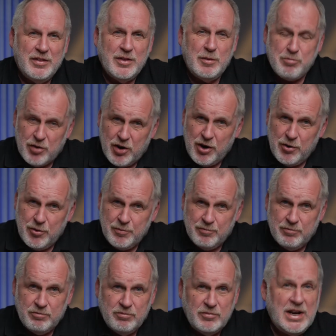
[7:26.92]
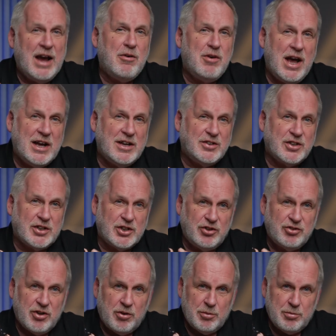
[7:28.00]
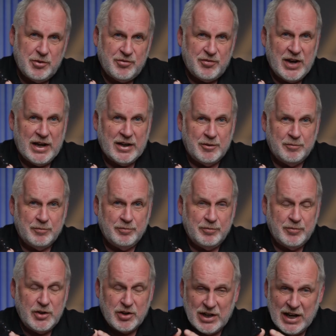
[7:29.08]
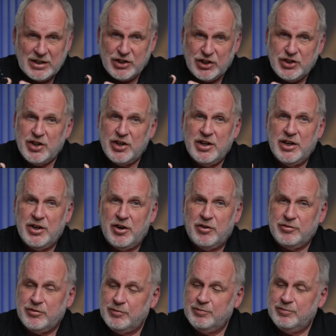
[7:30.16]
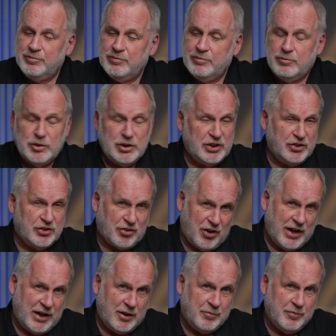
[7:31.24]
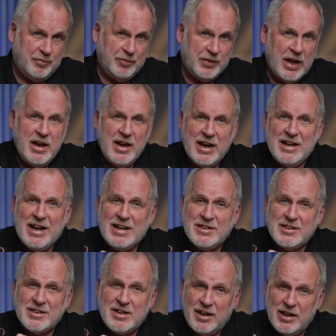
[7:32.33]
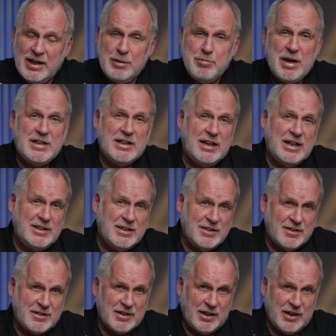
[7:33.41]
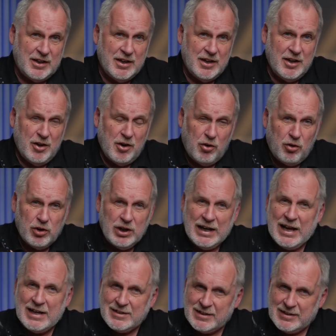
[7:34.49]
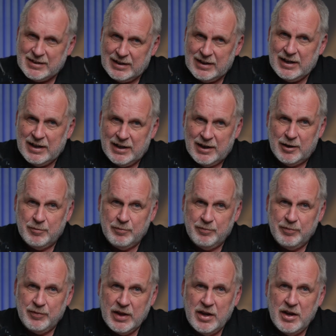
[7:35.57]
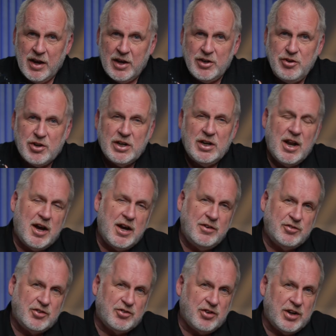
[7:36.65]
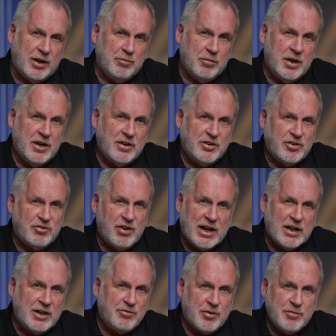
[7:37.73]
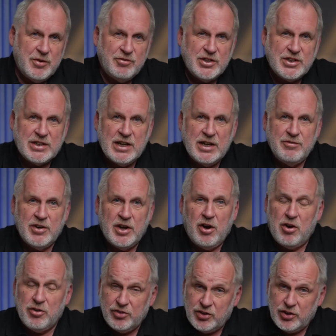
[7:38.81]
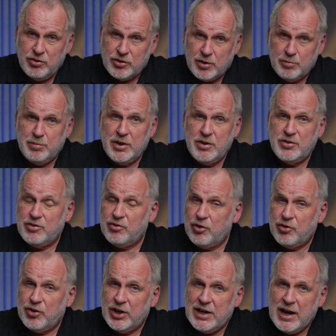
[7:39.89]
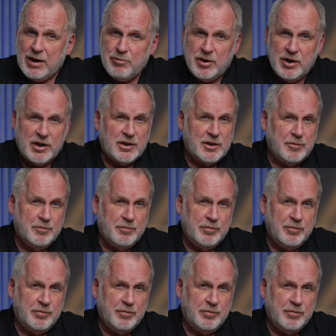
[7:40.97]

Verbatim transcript: the Pro now has a controllable fan. You can actually turn it off, which is great. It has slightly better latency, or less delay, and you can live stream directly from the receiver onto your computer or a network.